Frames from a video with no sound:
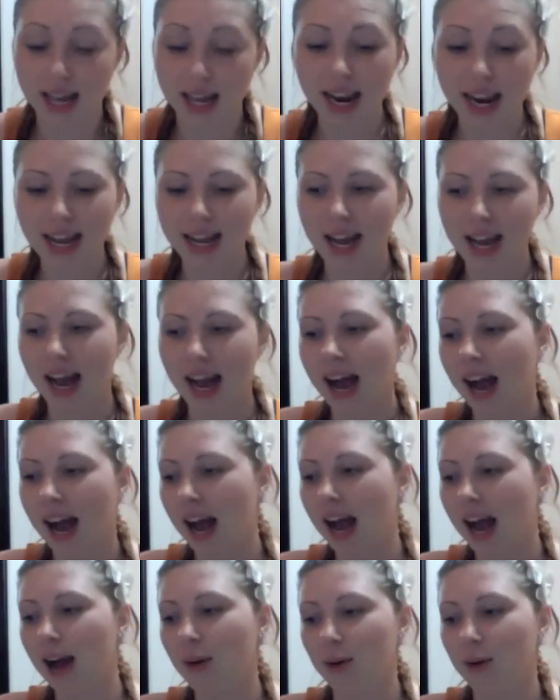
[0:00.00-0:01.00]
And
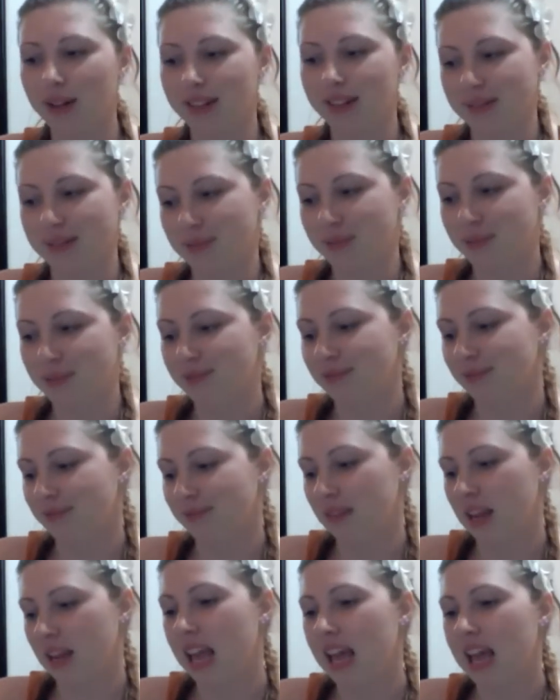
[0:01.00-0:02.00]
Well,
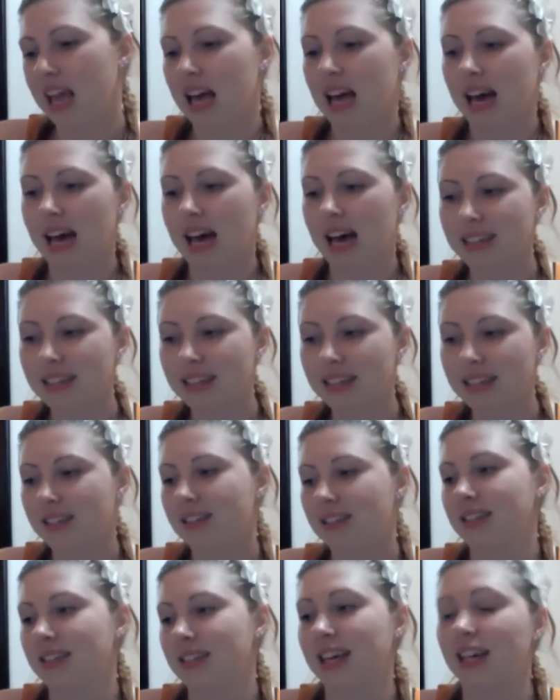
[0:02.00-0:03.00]
I didn't
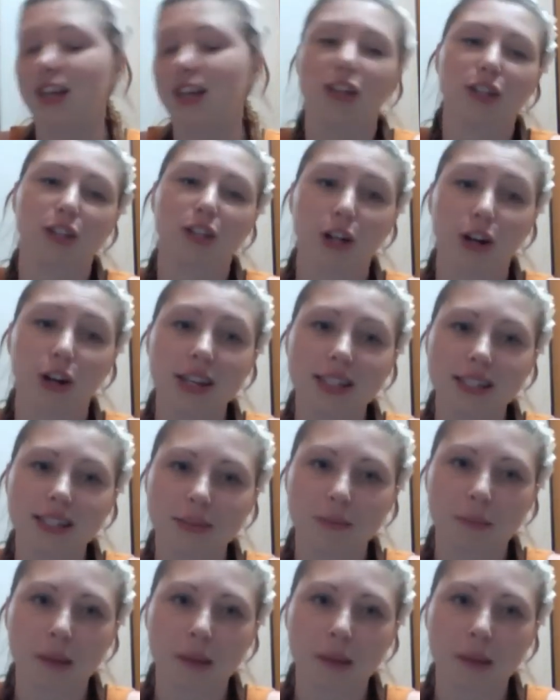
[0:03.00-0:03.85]
get a lot,